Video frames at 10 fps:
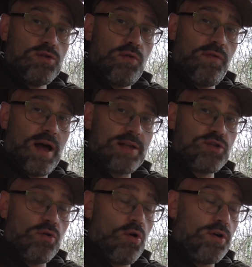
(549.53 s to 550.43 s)
So far
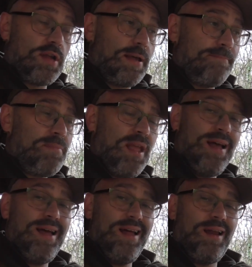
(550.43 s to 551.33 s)
so good.
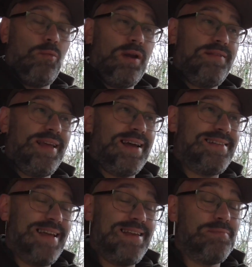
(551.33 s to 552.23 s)
And one thing I
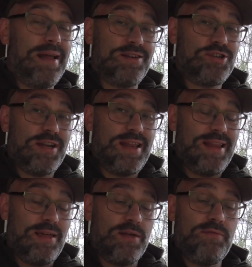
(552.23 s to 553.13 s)
did mention in
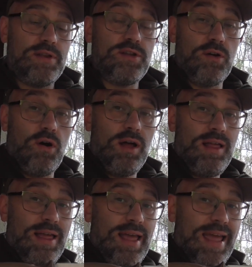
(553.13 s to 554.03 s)
the other video,
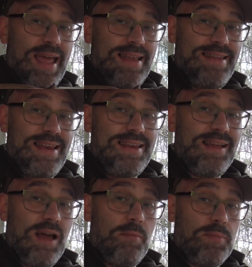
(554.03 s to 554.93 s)
it
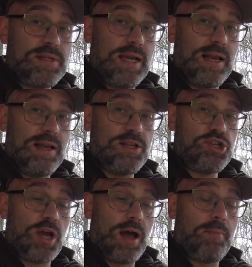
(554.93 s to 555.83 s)
didn't come particularly
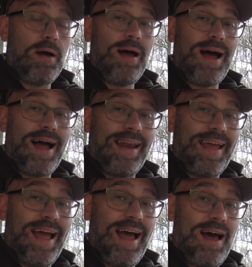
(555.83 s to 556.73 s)
sharp, and
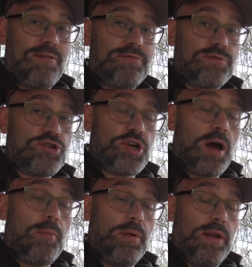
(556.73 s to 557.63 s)
I haven't
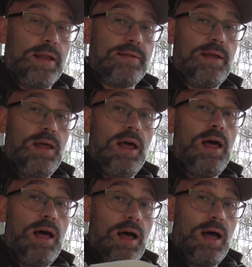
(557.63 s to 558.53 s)
sharpened it.
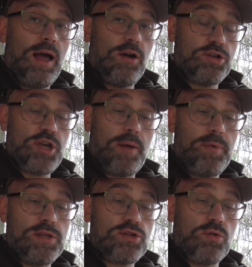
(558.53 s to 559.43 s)
I got
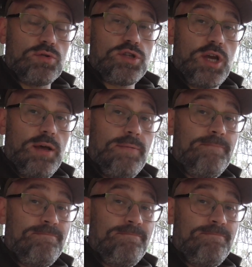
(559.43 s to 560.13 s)
sharpening stones here.